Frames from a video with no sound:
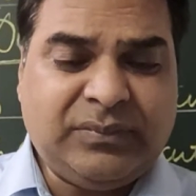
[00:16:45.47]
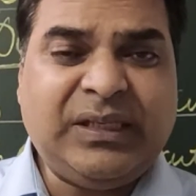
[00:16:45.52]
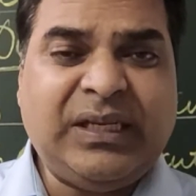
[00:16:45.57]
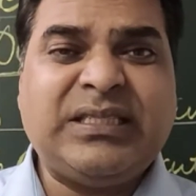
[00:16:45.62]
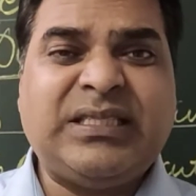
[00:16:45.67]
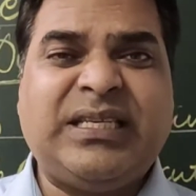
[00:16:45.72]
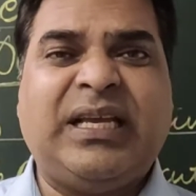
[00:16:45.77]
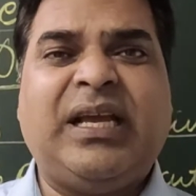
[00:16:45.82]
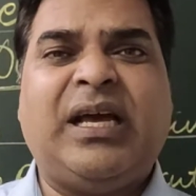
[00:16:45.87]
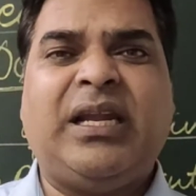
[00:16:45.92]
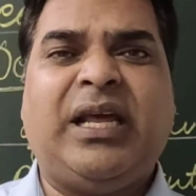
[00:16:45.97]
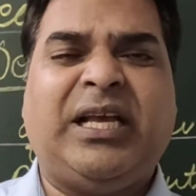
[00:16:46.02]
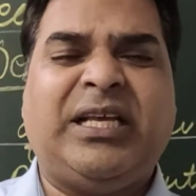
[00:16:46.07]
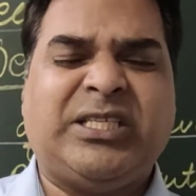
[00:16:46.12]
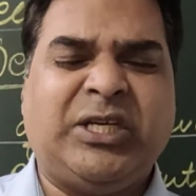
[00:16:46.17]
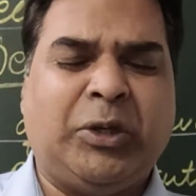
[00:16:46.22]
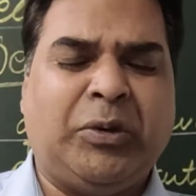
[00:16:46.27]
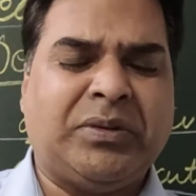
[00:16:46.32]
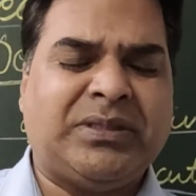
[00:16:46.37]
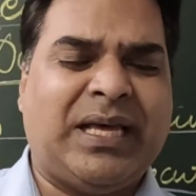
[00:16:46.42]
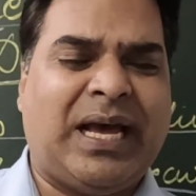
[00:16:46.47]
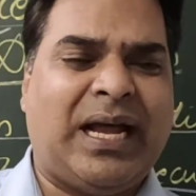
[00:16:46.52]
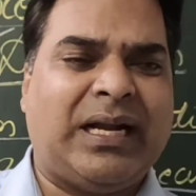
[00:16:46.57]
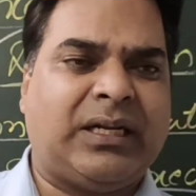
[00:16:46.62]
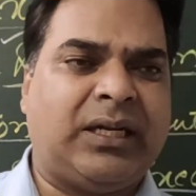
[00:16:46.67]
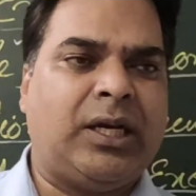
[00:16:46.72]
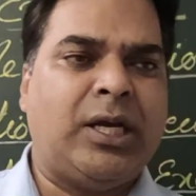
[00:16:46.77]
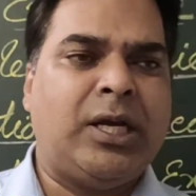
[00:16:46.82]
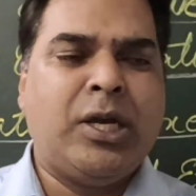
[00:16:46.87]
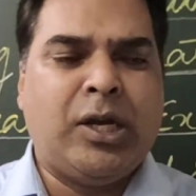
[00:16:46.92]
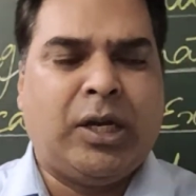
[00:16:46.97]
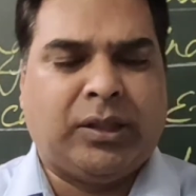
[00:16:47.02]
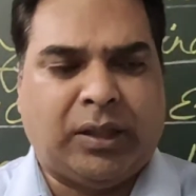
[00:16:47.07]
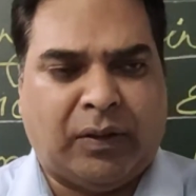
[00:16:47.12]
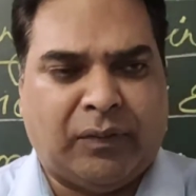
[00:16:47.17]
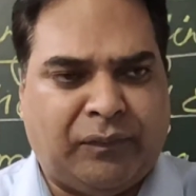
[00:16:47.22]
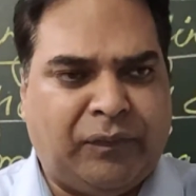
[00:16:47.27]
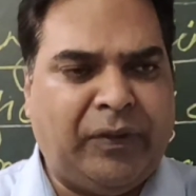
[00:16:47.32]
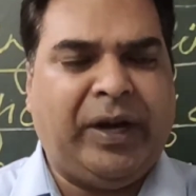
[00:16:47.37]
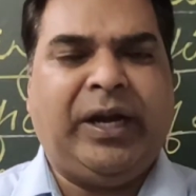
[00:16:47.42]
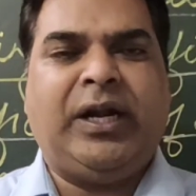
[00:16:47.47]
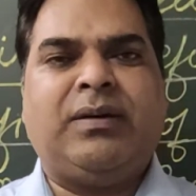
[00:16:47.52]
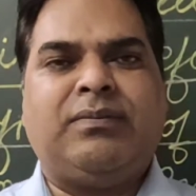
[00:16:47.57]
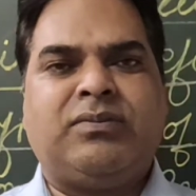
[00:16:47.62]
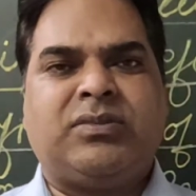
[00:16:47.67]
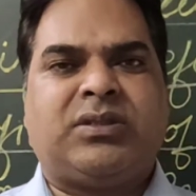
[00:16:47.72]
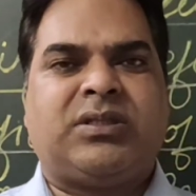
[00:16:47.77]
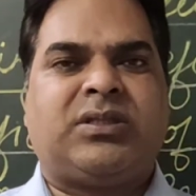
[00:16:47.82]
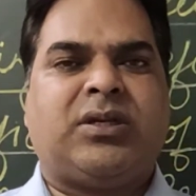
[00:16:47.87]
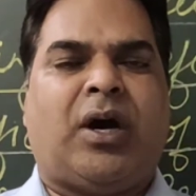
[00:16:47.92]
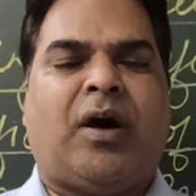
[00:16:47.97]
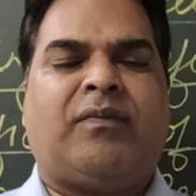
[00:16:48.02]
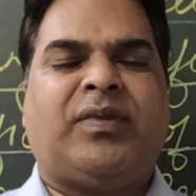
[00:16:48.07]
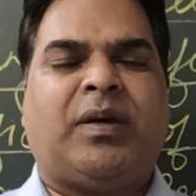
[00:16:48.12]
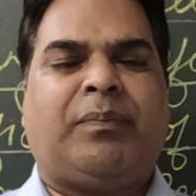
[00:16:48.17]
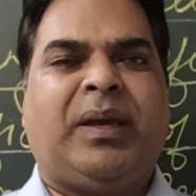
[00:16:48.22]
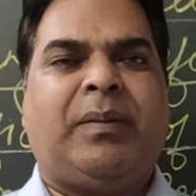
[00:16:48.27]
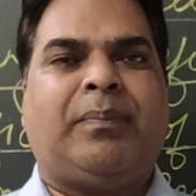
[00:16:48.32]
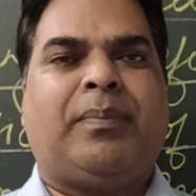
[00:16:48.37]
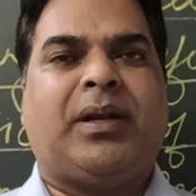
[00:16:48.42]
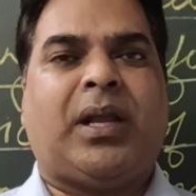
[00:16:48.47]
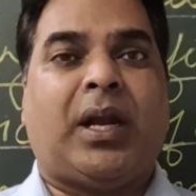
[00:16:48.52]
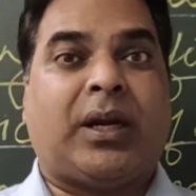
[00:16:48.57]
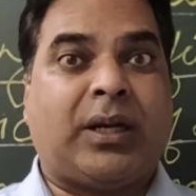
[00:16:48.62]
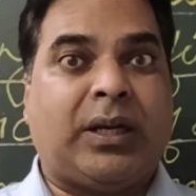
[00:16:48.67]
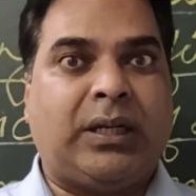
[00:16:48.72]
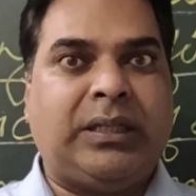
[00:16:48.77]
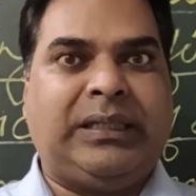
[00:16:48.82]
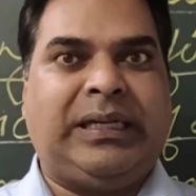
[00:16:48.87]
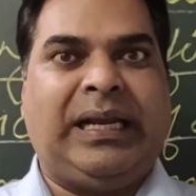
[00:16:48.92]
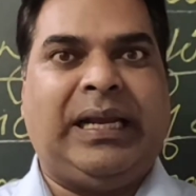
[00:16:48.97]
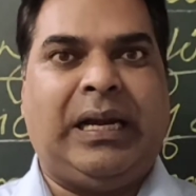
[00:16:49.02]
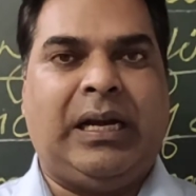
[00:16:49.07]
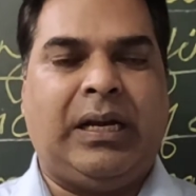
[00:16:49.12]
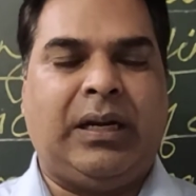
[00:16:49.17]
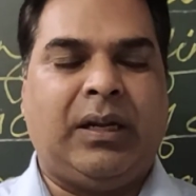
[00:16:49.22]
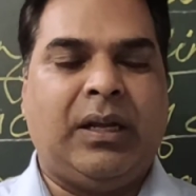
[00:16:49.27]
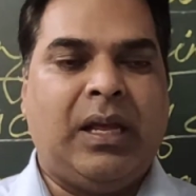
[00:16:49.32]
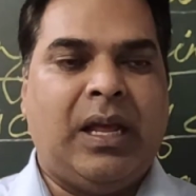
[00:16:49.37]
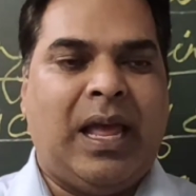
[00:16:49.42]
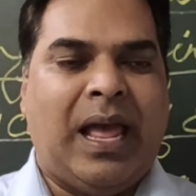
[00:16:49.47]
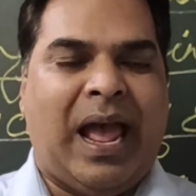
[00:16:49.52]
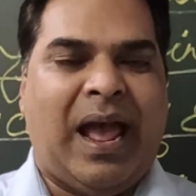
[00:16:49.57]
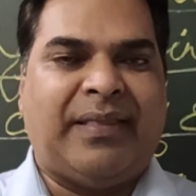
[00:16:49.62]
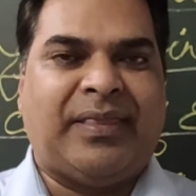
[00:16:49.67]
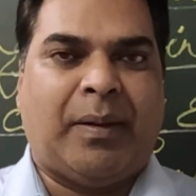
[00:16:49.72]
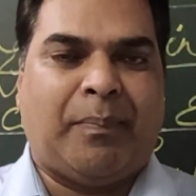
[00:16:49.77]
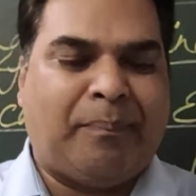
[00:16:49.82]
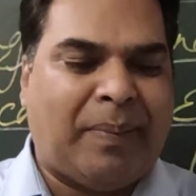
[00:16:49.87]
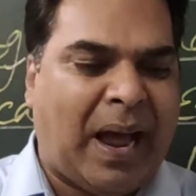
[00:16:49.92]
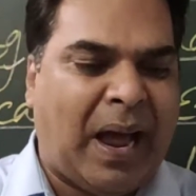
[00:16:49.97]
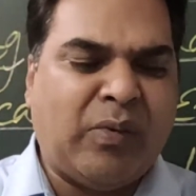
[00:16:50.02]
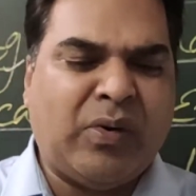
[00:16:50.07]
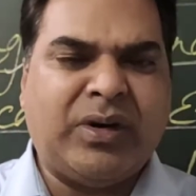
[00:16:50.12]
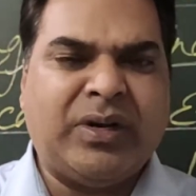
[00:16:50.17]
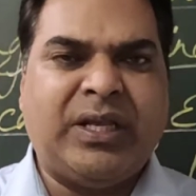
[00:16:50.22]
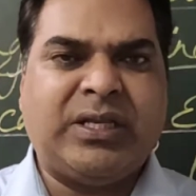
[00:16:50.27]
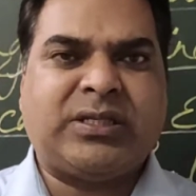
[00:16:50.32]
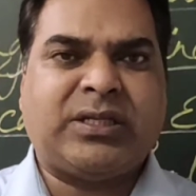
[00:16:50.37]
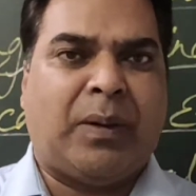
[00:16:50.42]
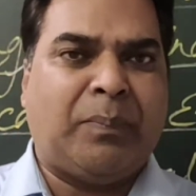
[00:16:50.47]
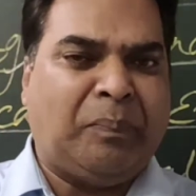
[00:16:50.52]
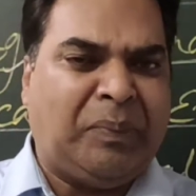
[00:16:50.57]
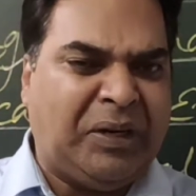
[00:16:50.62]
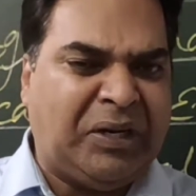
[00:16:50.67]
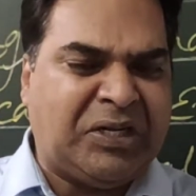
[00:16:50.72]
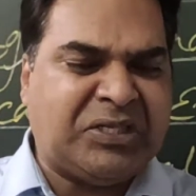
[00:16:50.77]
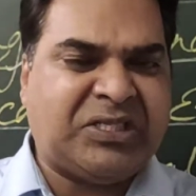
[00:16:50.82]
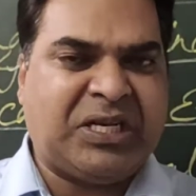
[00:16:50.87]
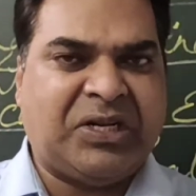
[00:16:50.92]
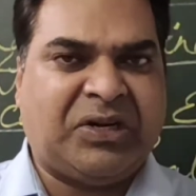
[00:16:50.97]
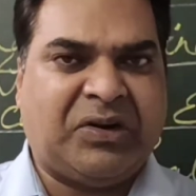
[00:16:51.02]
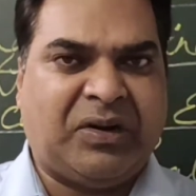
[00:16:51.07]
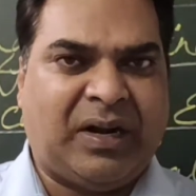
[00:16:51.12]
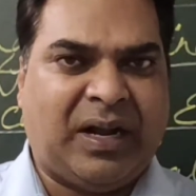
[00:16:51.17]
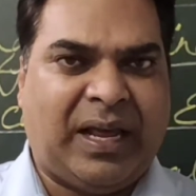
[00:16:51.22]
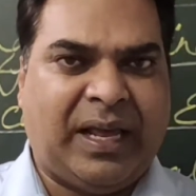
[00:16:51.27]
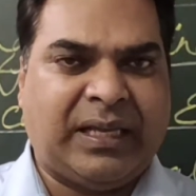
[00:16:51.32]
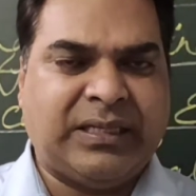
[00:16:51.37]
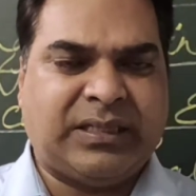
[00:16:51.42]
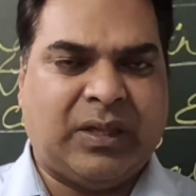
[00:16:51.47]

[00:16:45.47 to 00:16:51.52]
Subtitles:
single executive is that the freedoms of the people are curtailed and the power is completely centralized.